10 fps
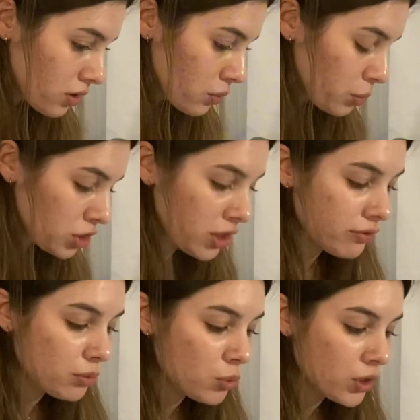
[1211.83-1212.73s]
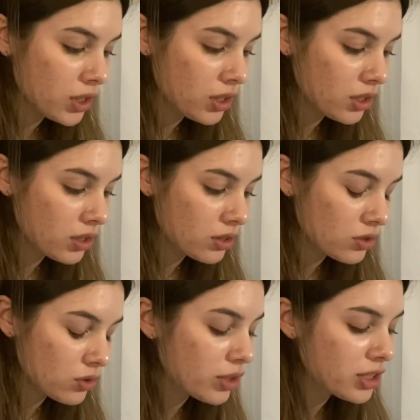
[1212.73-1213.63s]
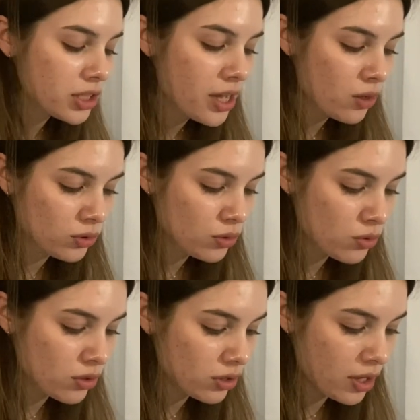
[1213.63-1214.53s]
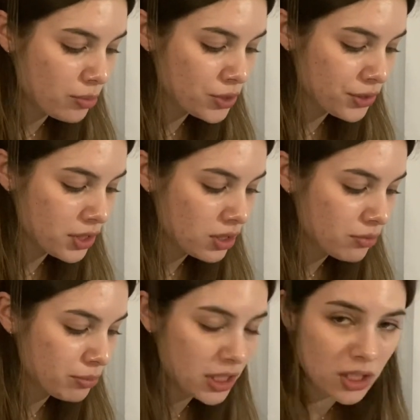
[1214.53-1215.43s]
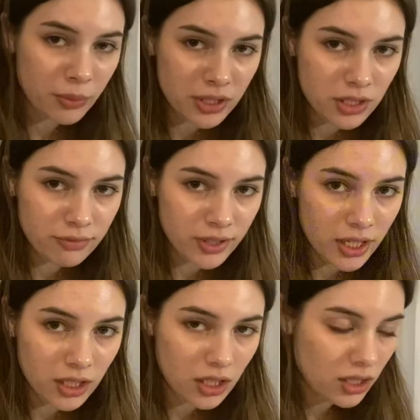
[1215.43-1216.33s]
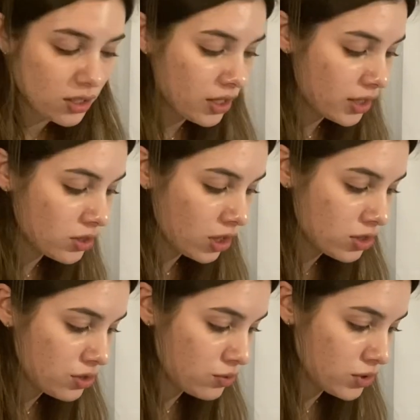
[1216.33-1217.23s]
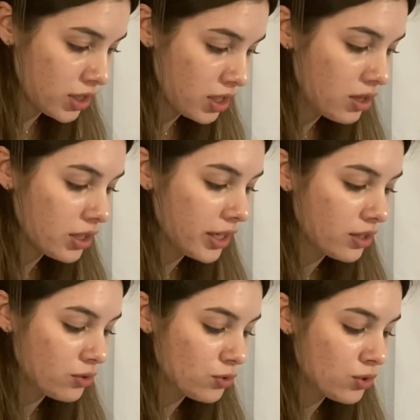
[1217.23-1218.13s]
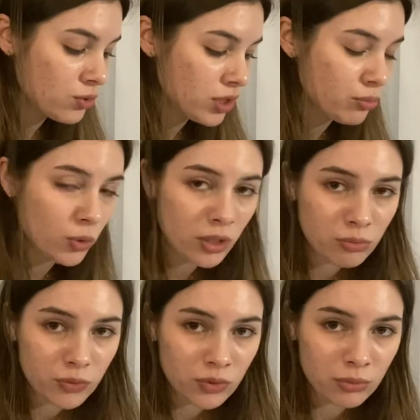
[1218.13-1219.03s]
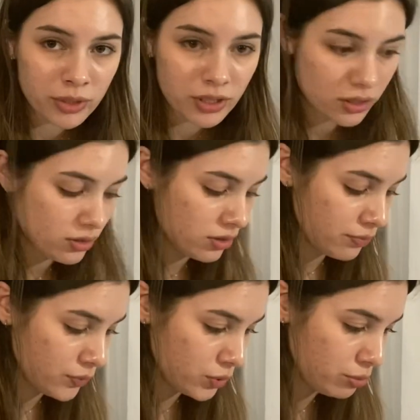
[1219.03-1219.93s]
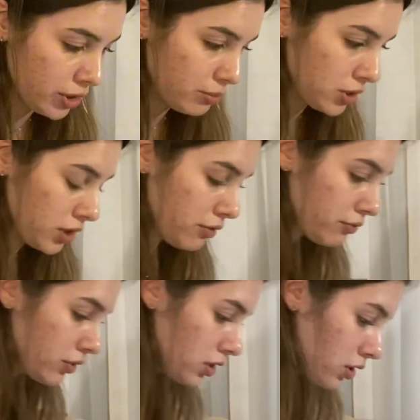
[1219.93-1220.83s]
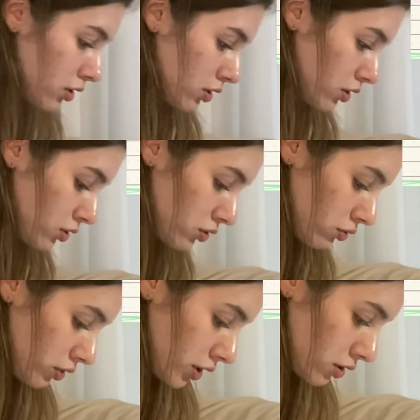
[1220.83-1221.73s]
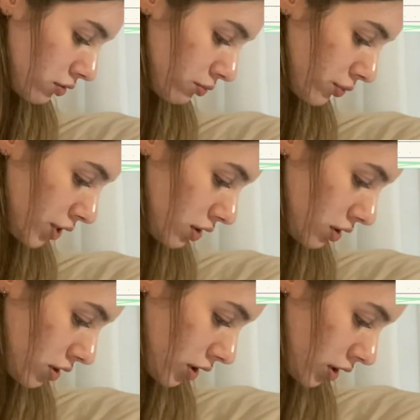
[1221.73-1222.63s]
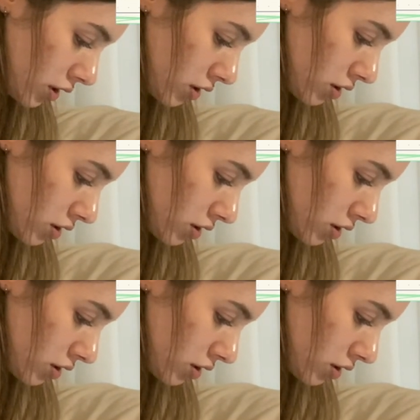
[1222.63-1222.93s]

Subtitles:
Whichever morning, so let's say I only go to the library Monday, Wednesday, Friday, and not Tuesday. Then I can do Tuesday morning before work, some food prep stuff. So let's erase that.